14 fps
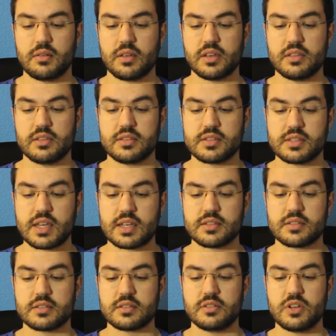In this
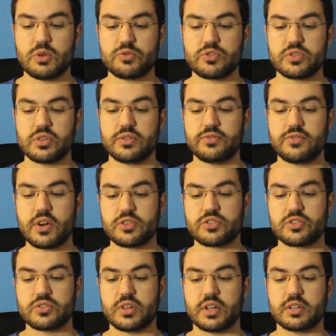sense, notional,
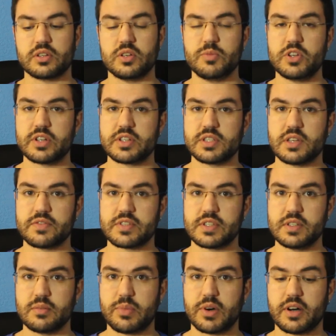functional and communicative
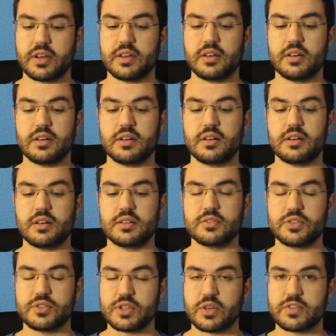syllabi
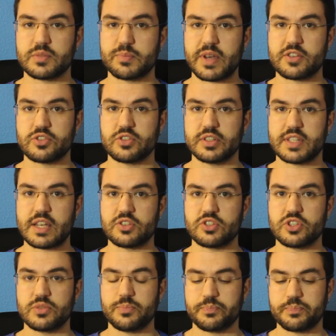deserve special
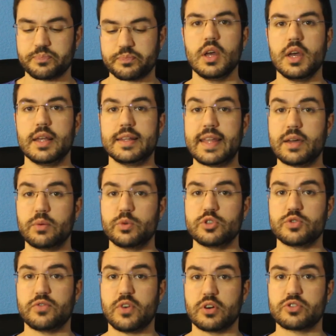attention. Language
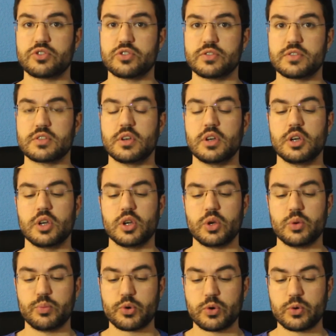functions.
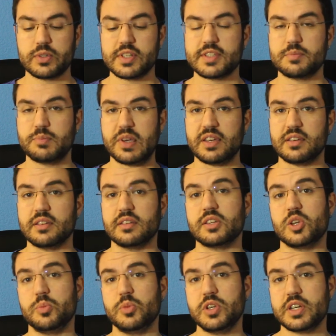Broadly speaking,
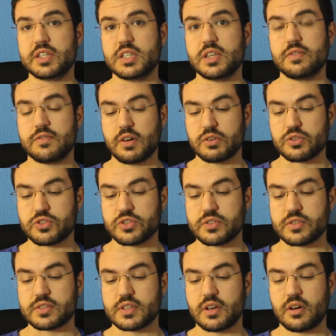communicative
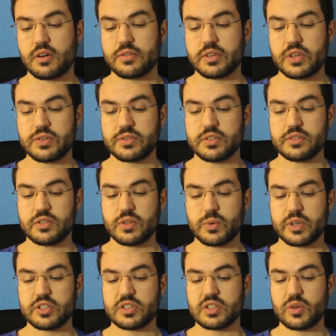functions are the uses to
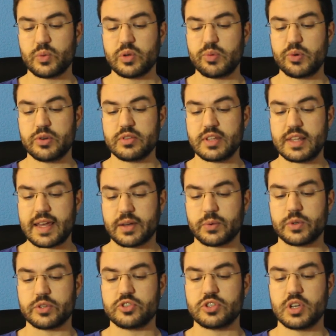which we put the
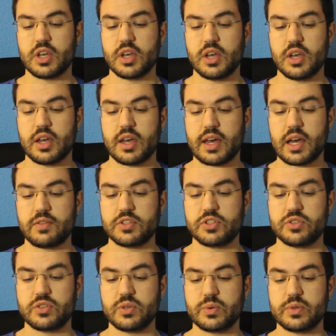language, having
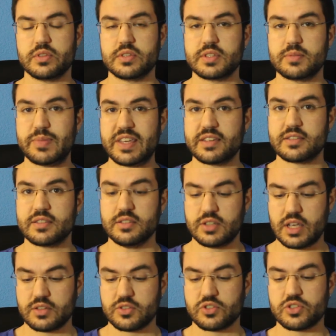to do with the speaker's
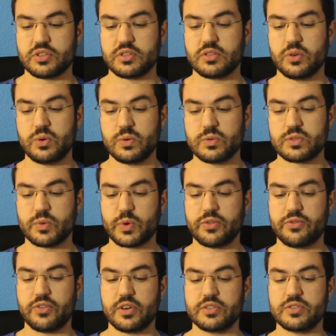intention, also
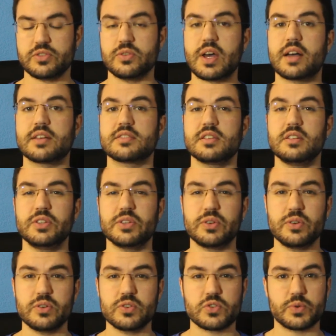referred to as
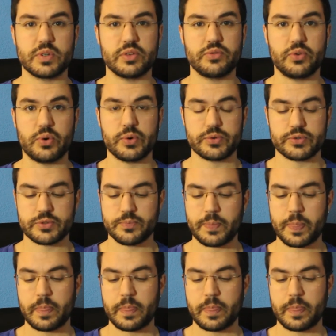illocutionary forms.